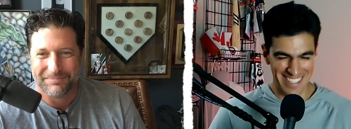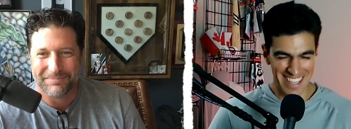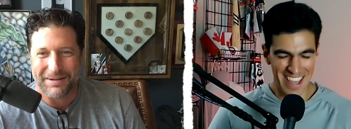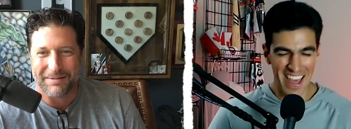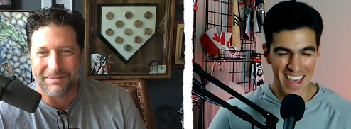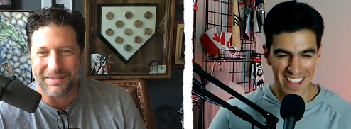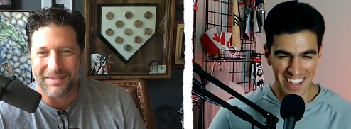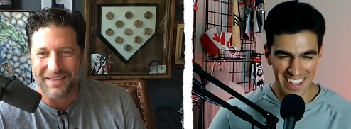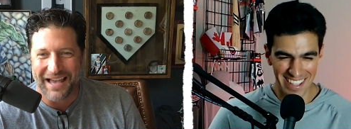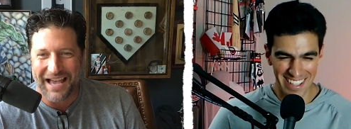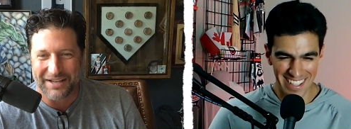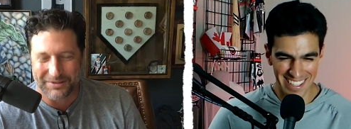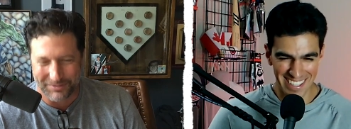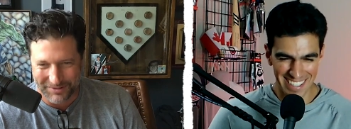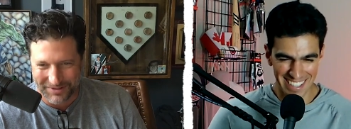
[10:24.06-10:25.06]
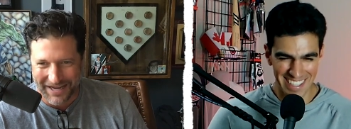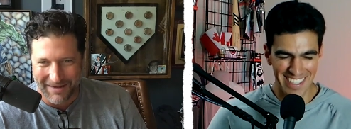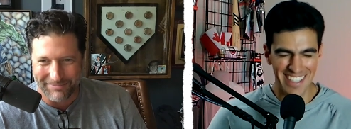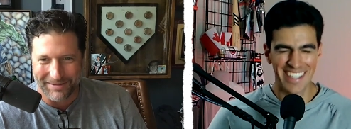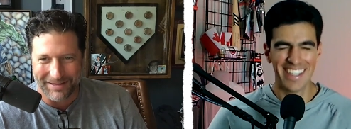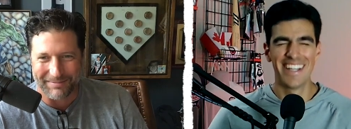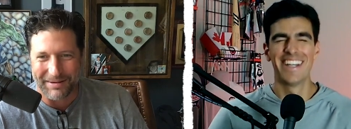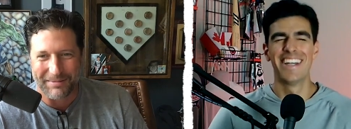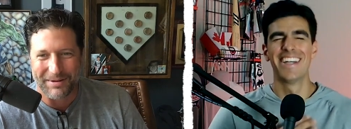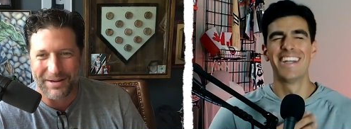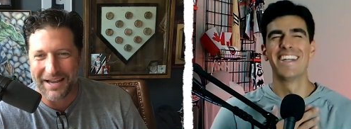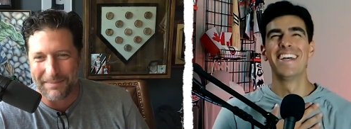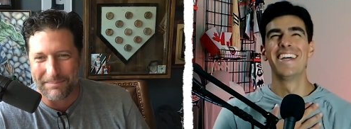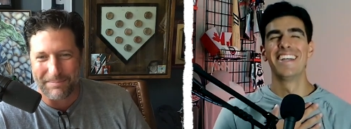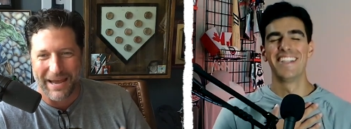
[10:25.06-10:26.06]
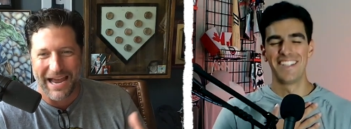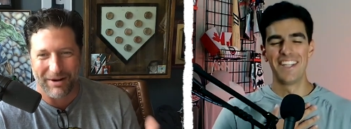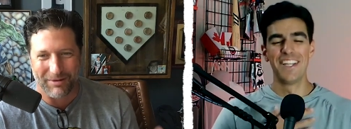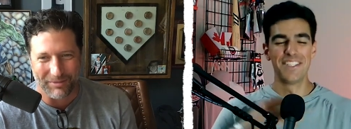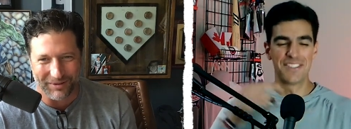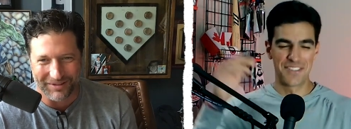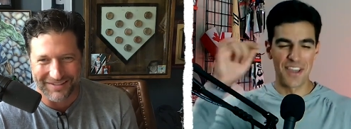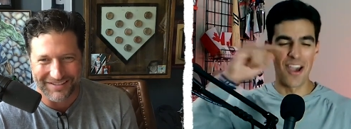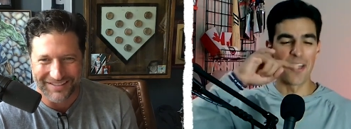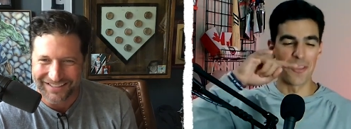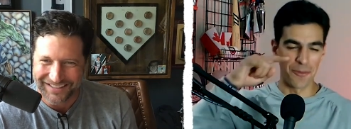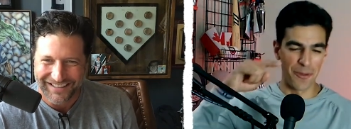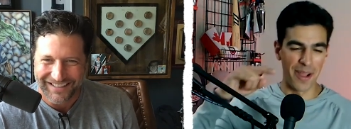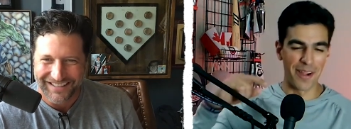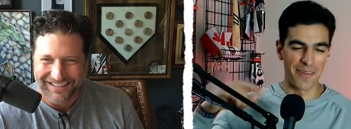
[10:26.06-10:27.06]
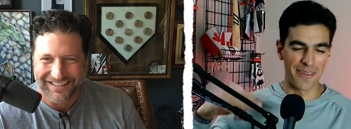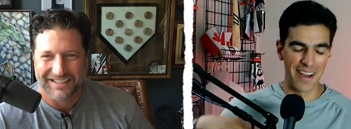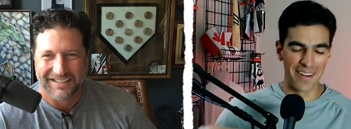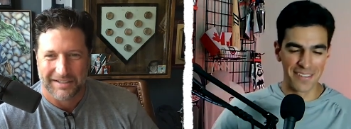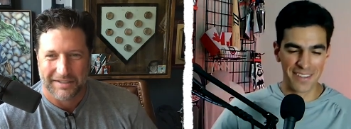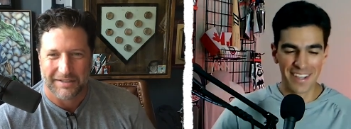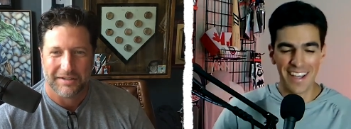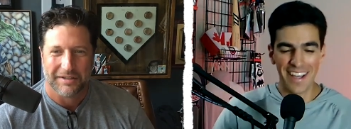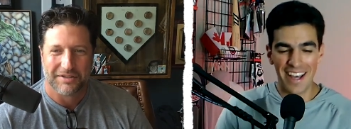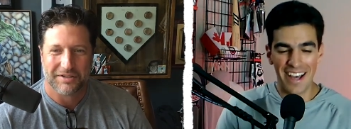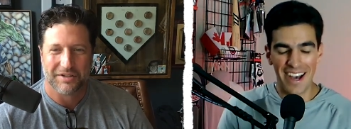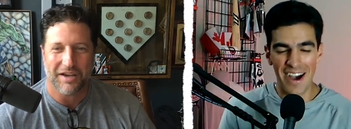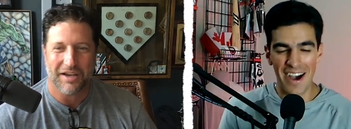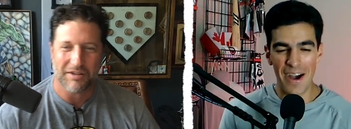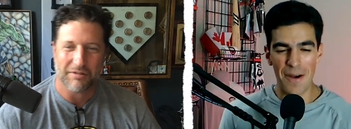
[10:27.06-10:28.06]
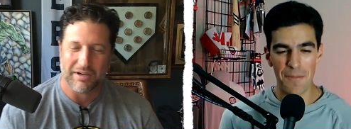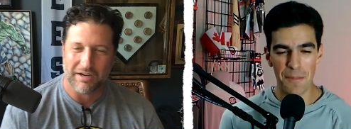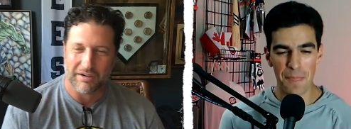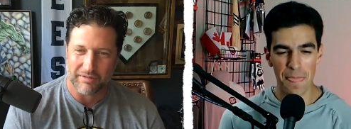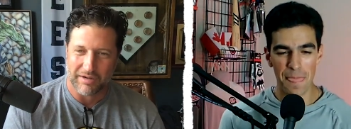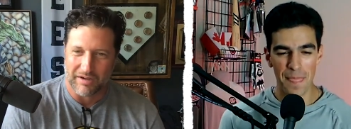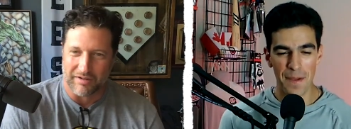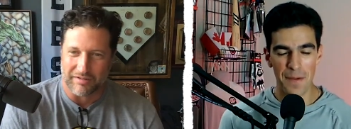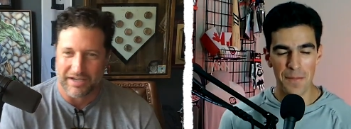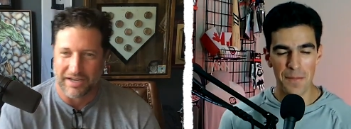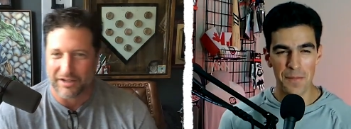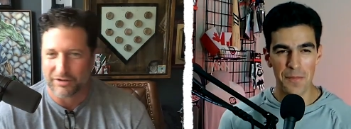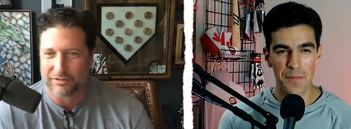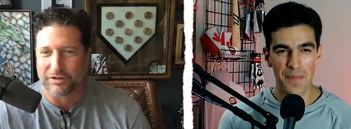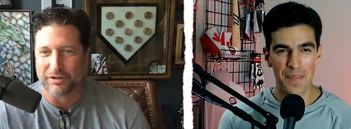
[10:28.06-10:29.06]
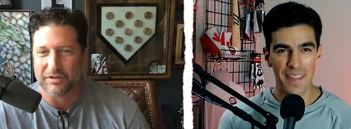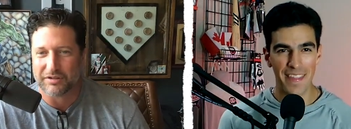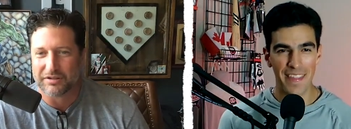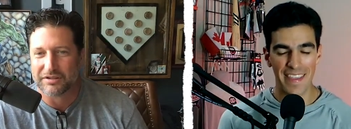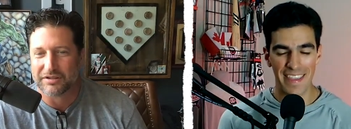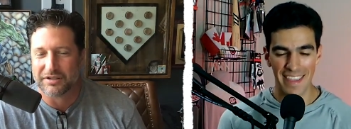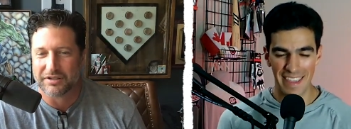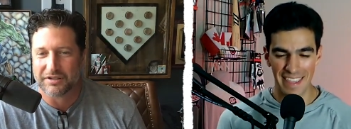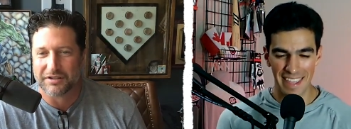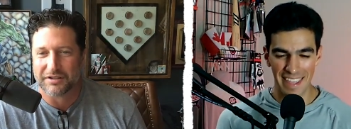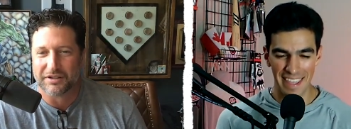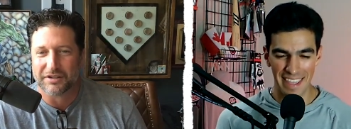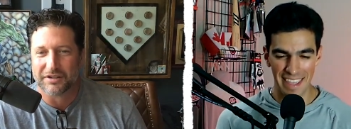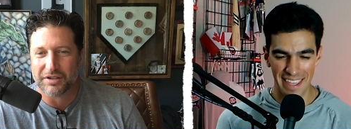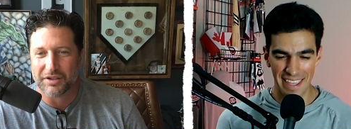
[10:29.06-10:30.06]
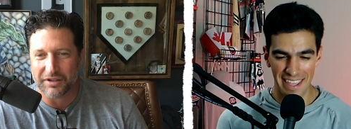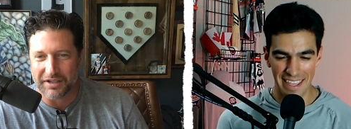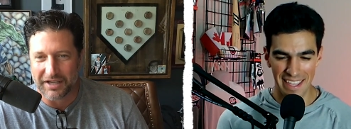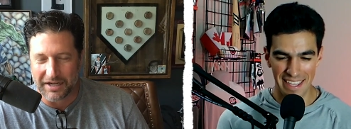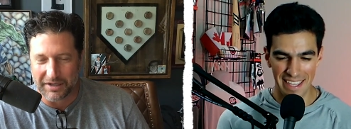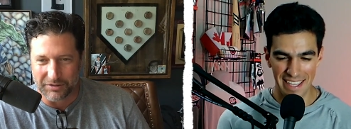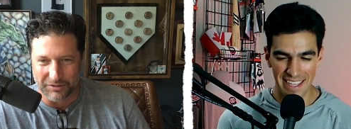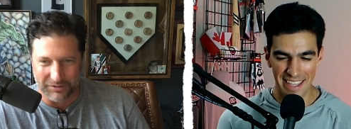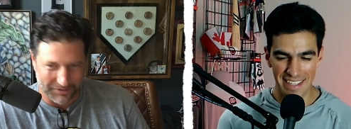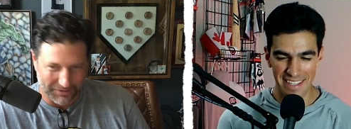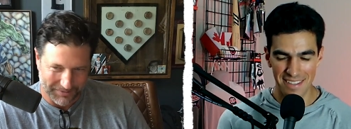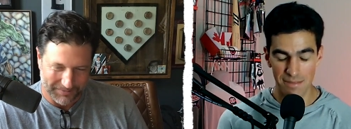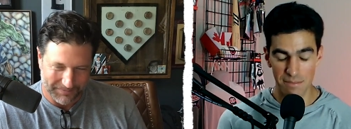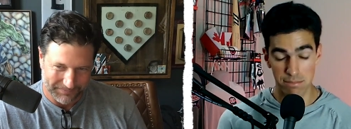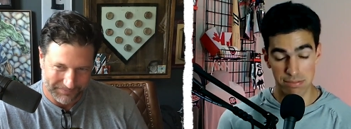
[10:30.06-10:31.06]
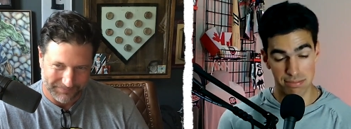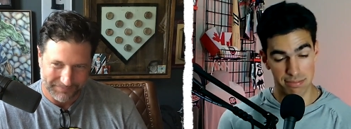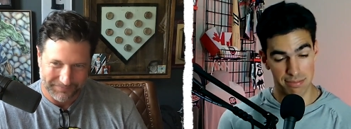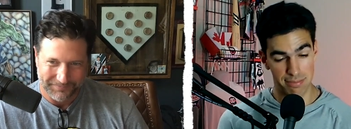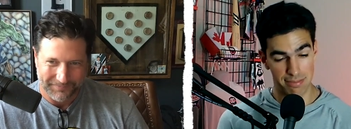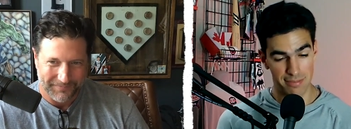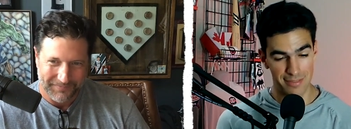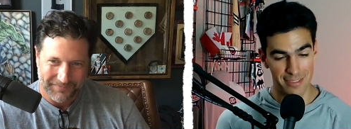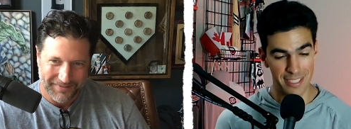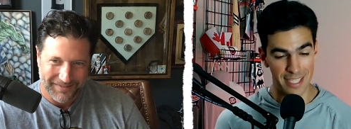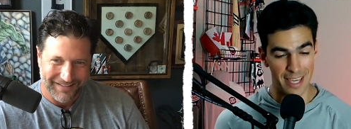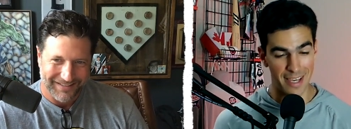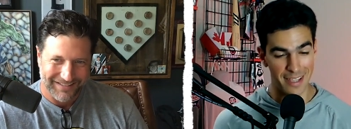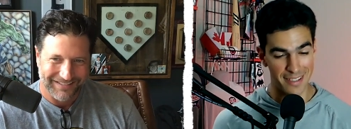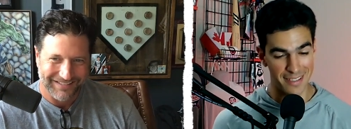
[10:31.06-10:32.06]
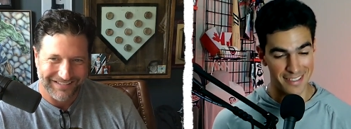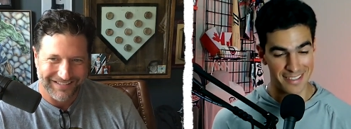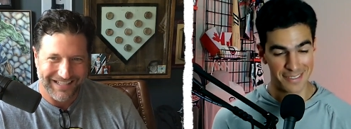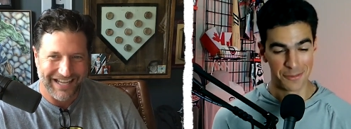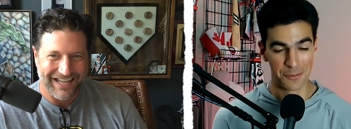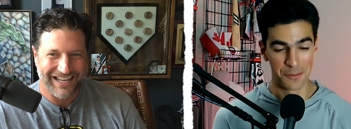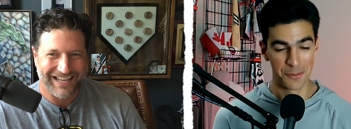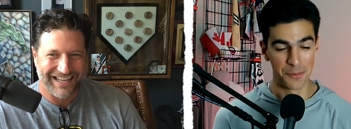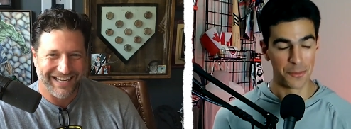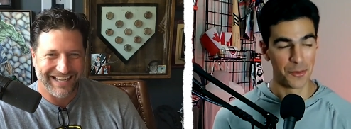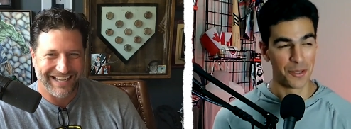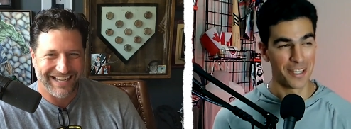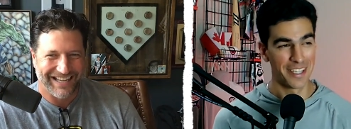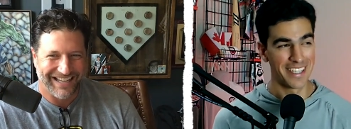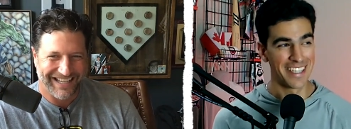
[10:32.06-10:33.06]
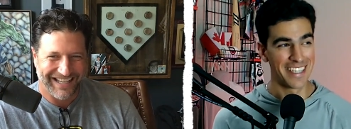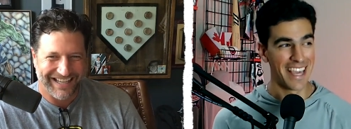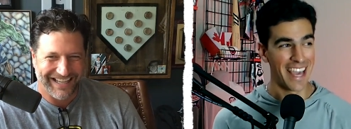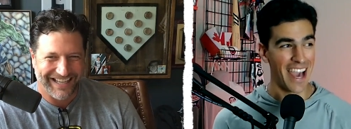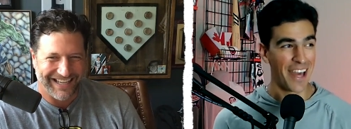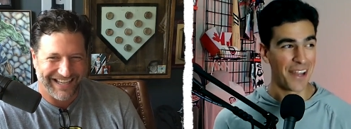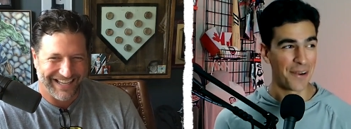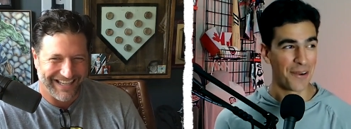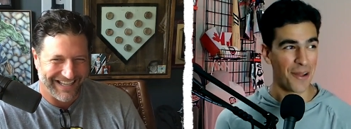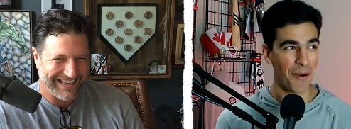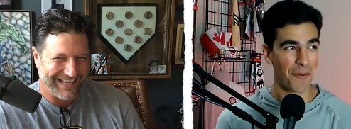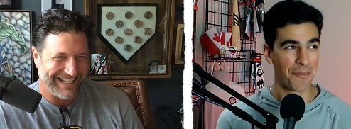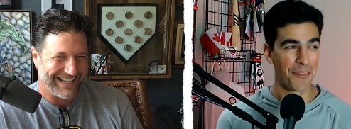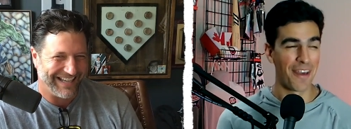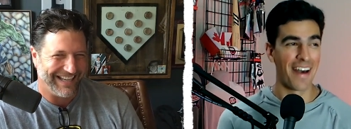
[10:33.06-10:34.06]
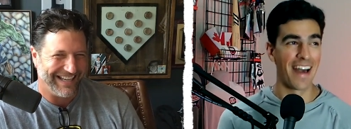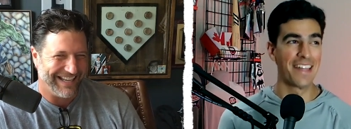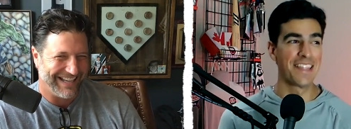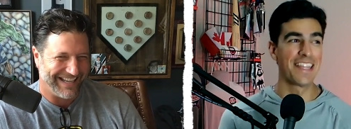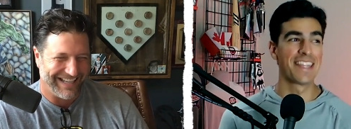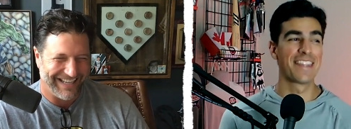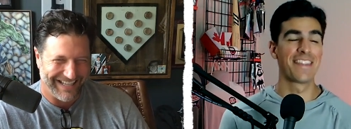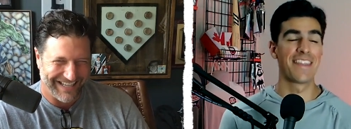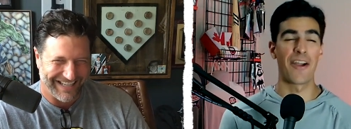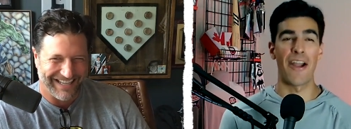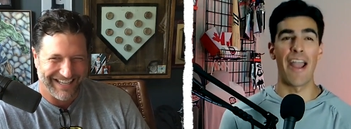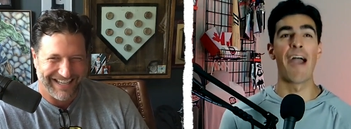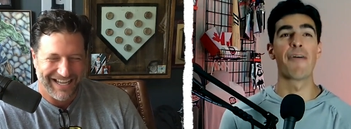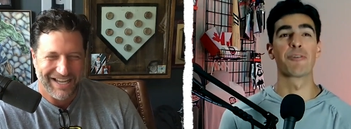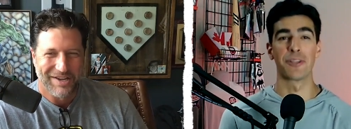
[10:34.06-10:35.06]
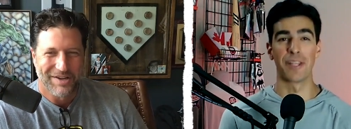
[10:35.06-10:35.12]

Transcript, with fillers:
Speaker 1: Maybe that's what's happening. Maybe you had it backwards. It's the other way around. Um, the other um, way around. Cruz
Speaker 2: to the Angels. Yeah. yeah, I don't know if they they're ever